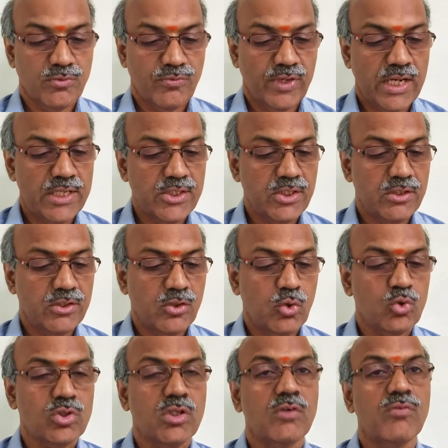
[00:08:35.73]
financial
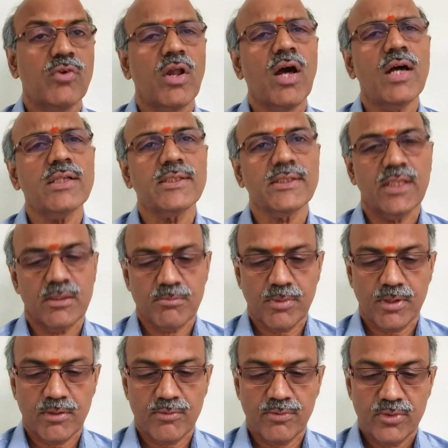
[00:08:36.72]
inclusion of large
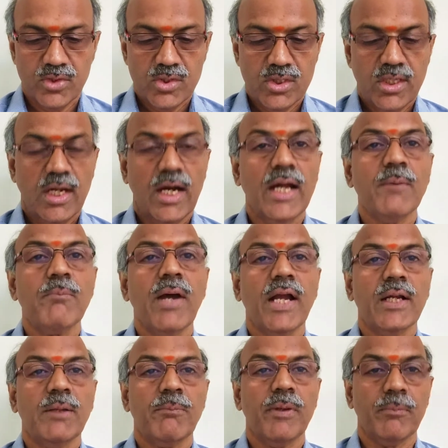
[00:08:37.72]
number of
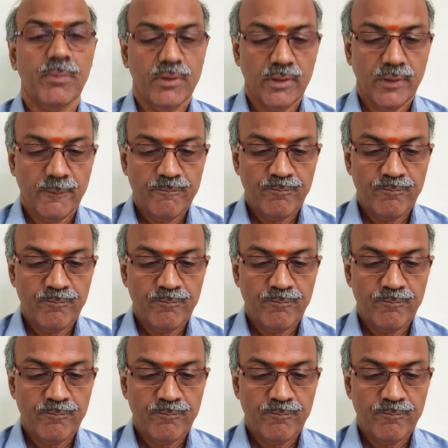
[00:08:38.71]
unbanked people